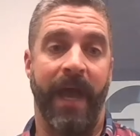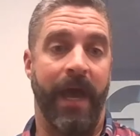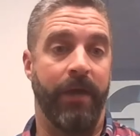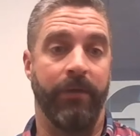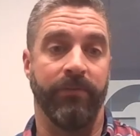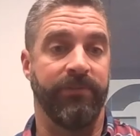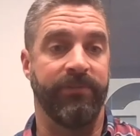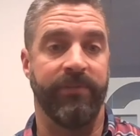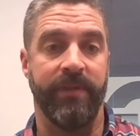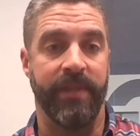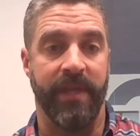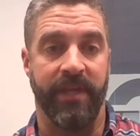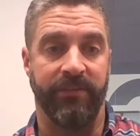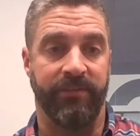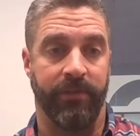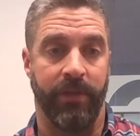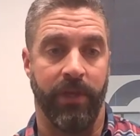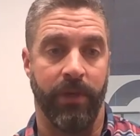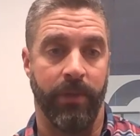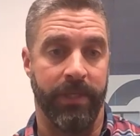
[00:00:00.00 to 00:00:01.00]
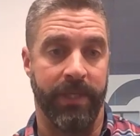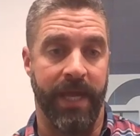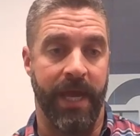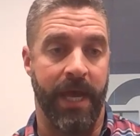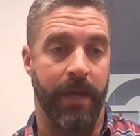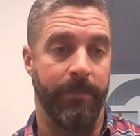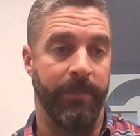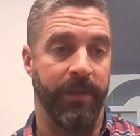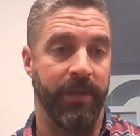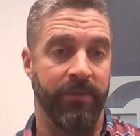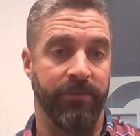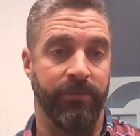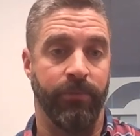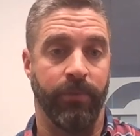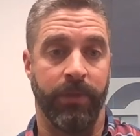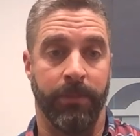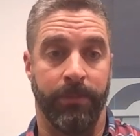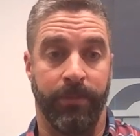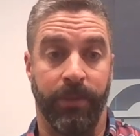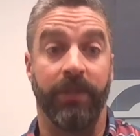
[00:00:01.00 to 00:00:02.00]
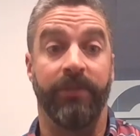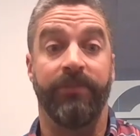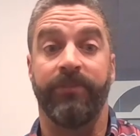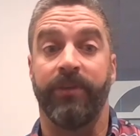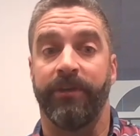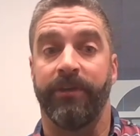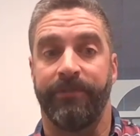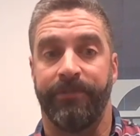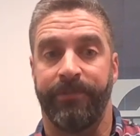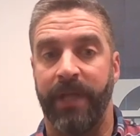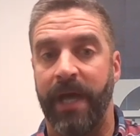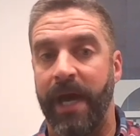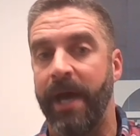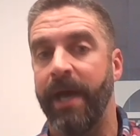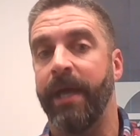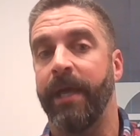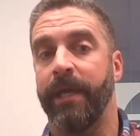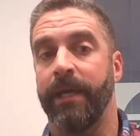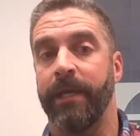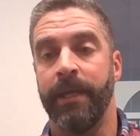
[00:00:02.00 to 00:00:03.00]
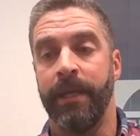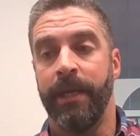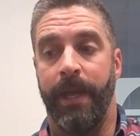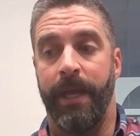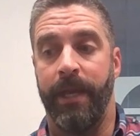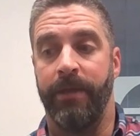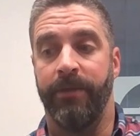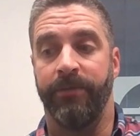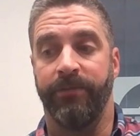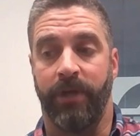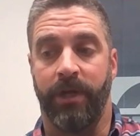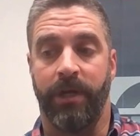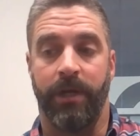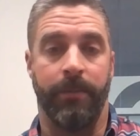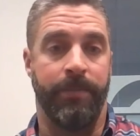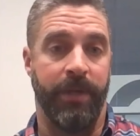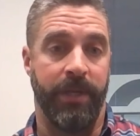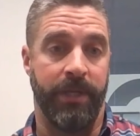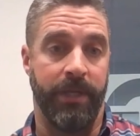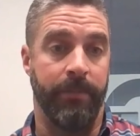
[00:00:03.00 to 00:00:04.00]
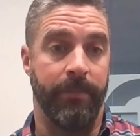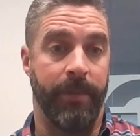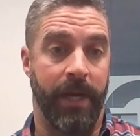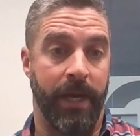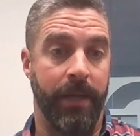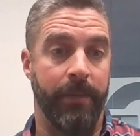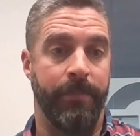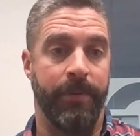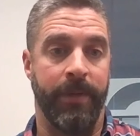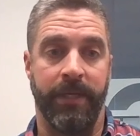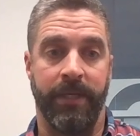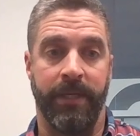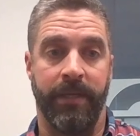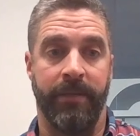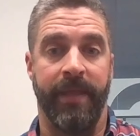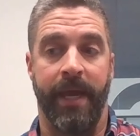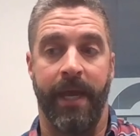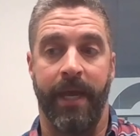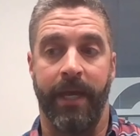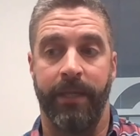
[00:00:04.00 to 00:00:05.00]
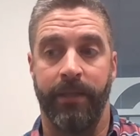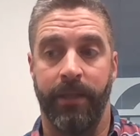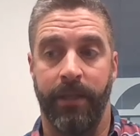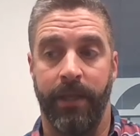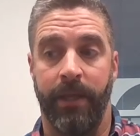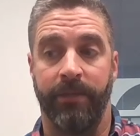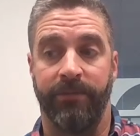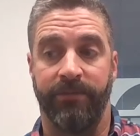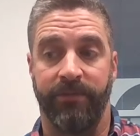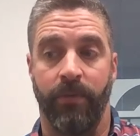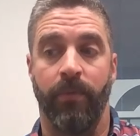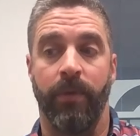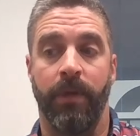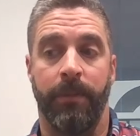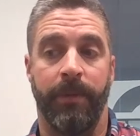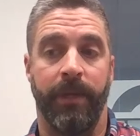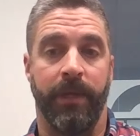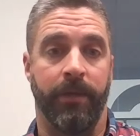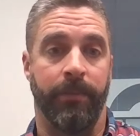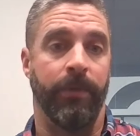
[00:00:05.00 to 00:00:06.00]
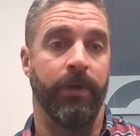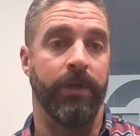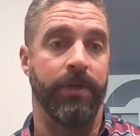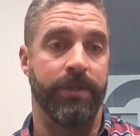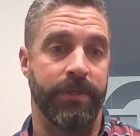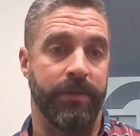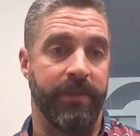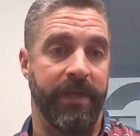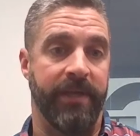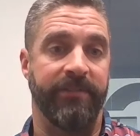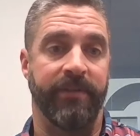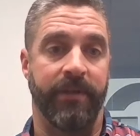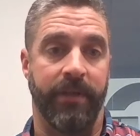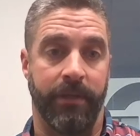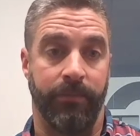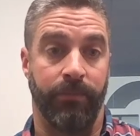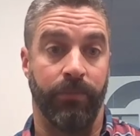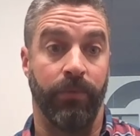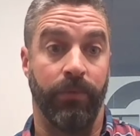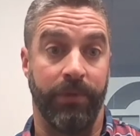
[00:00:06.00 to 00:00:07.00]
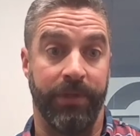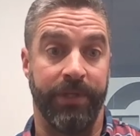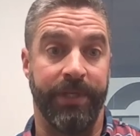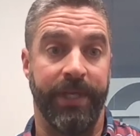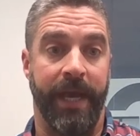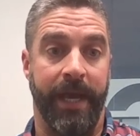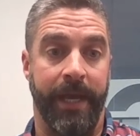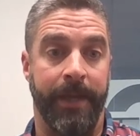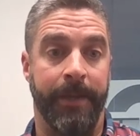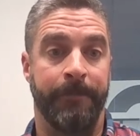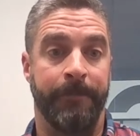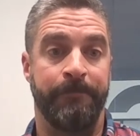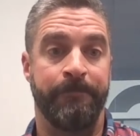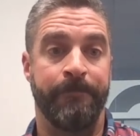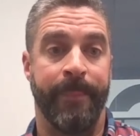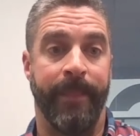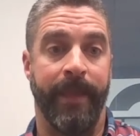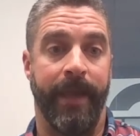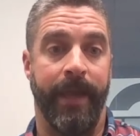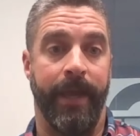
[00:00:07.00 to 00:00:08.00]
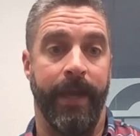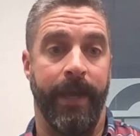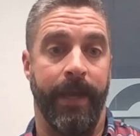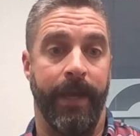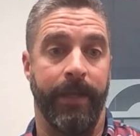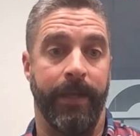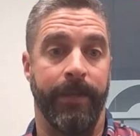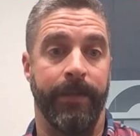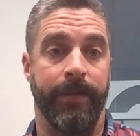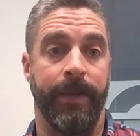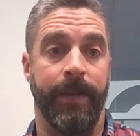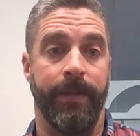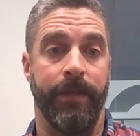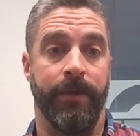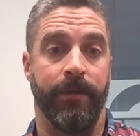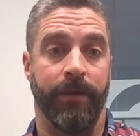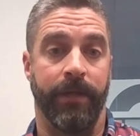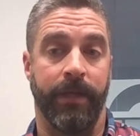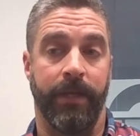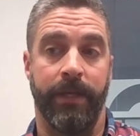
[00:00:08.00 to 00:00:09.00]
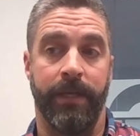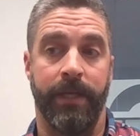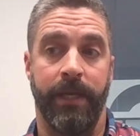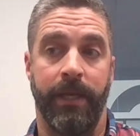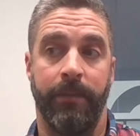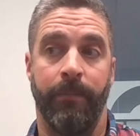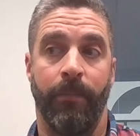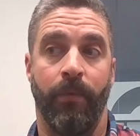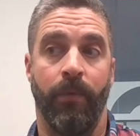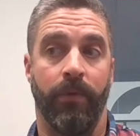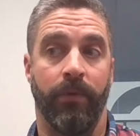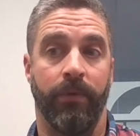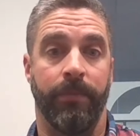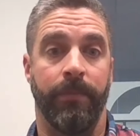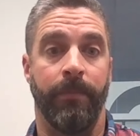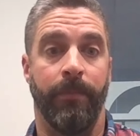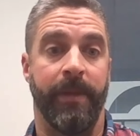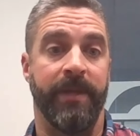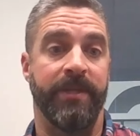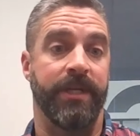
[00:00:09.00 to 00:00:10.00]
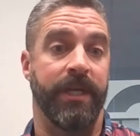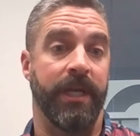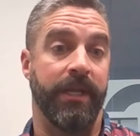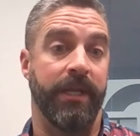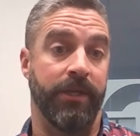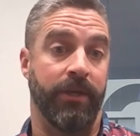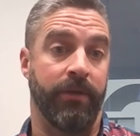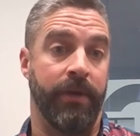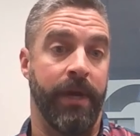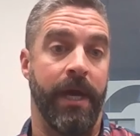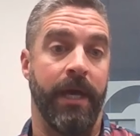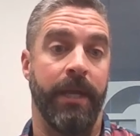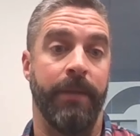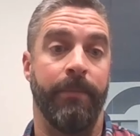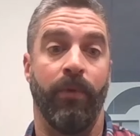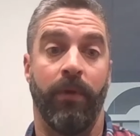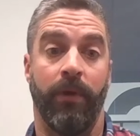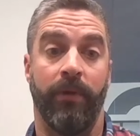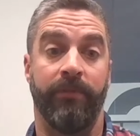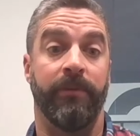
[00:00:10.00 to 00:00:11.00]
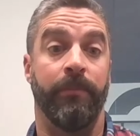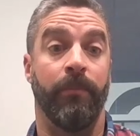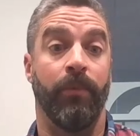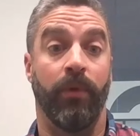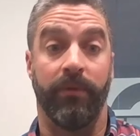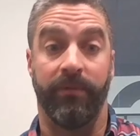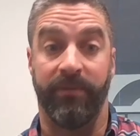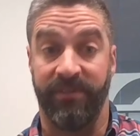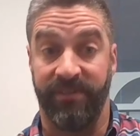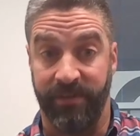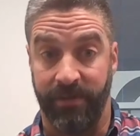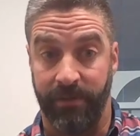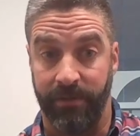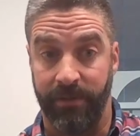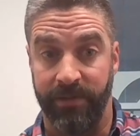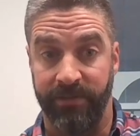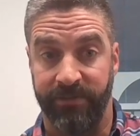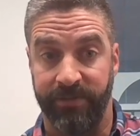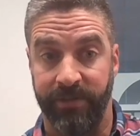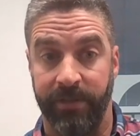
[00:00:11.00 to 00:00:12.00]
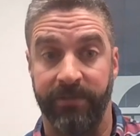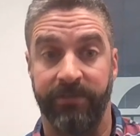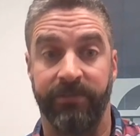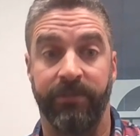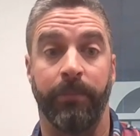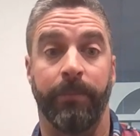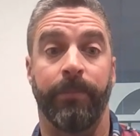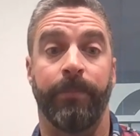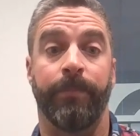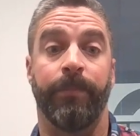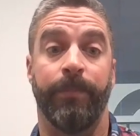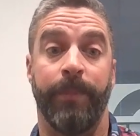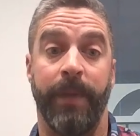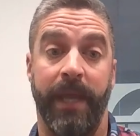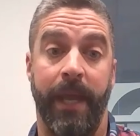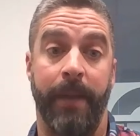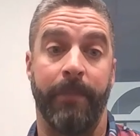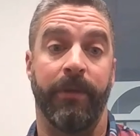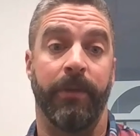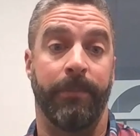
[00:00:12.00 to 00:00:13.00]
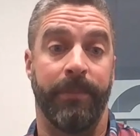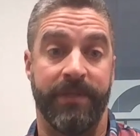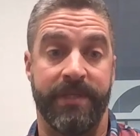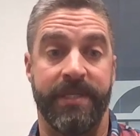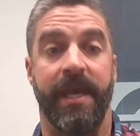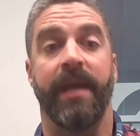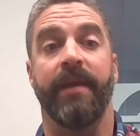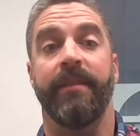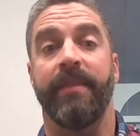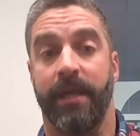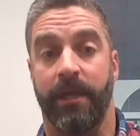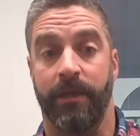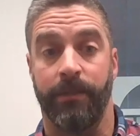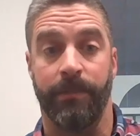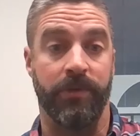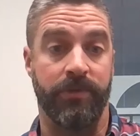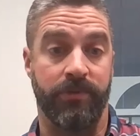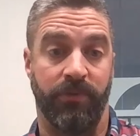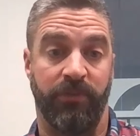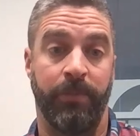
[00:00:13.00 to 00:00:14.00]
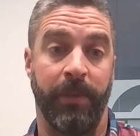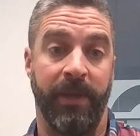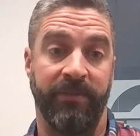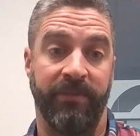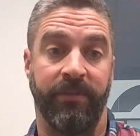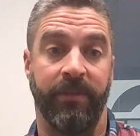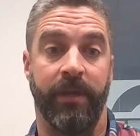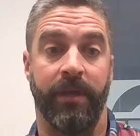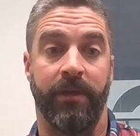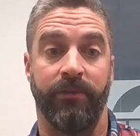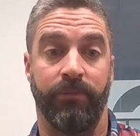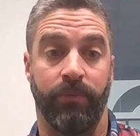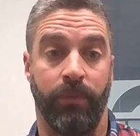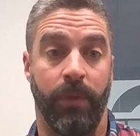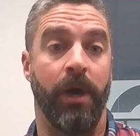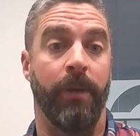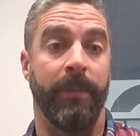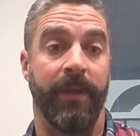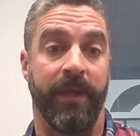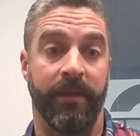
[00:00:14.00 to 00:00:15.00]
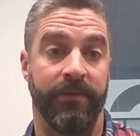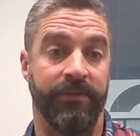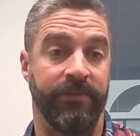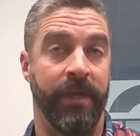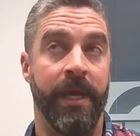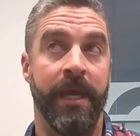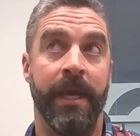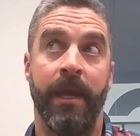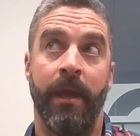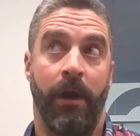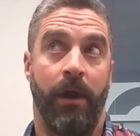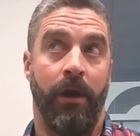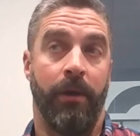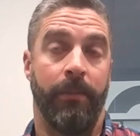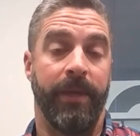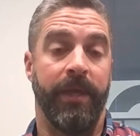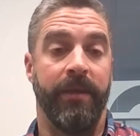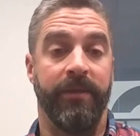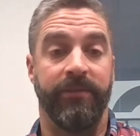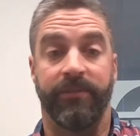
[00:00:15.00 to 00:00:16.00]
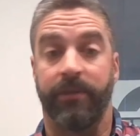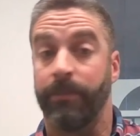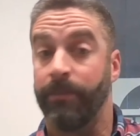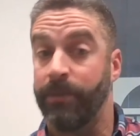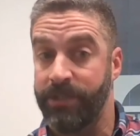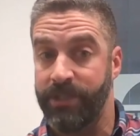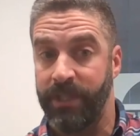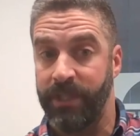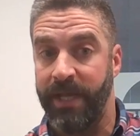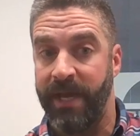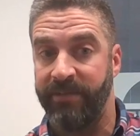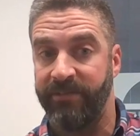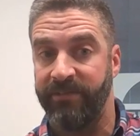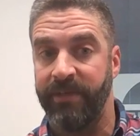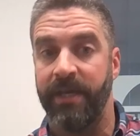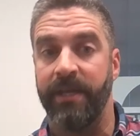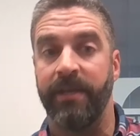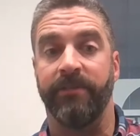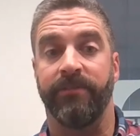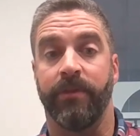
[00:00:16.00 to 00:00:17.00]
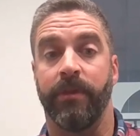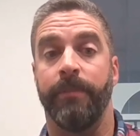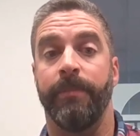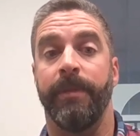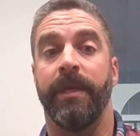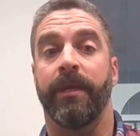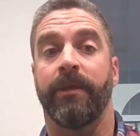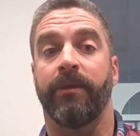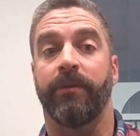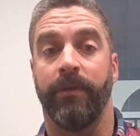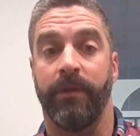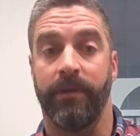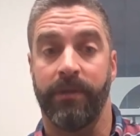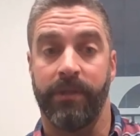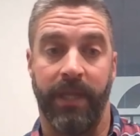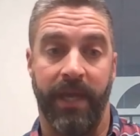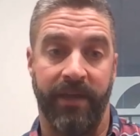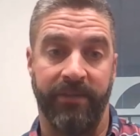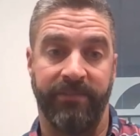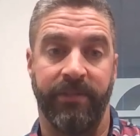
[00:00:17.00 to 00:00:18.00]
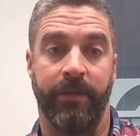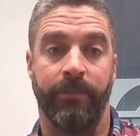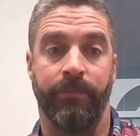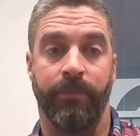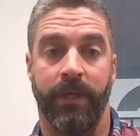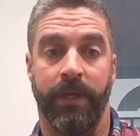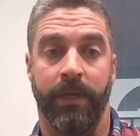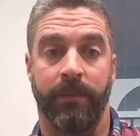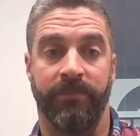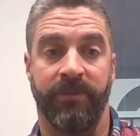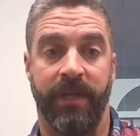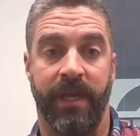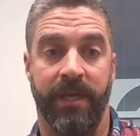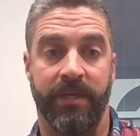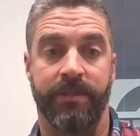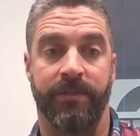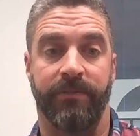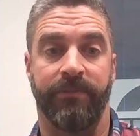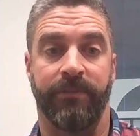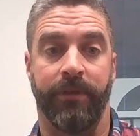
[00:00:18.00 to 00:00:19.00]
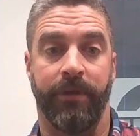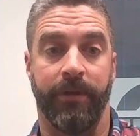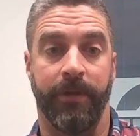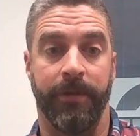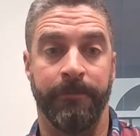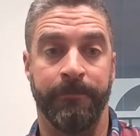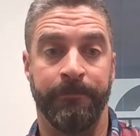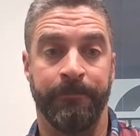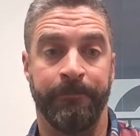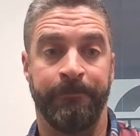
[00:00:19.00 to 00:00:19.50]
I don't see that slowing down, because when the bullets start flying, it is my opinion, that it's going to be commercial that's going to rule the day. and you're going to need more information in the ground, and moreover, more resiliency. So being able to protect that commercial space layer as well, because albeit it's a commercial asset, it's going to be a critical asset when it comes to national security.